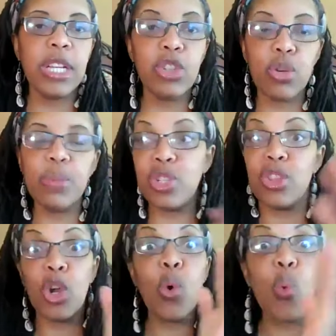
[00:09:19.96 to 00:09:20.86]
contributes
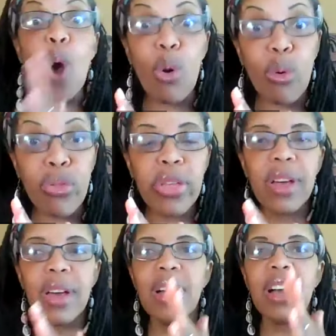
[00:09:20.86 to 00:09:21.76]
to the growth
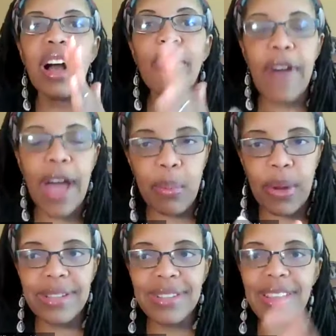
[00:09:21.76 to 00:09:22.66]
of
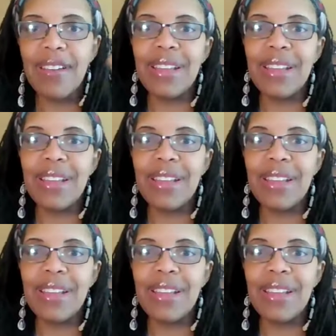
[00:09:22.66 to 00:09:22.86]
fibroids.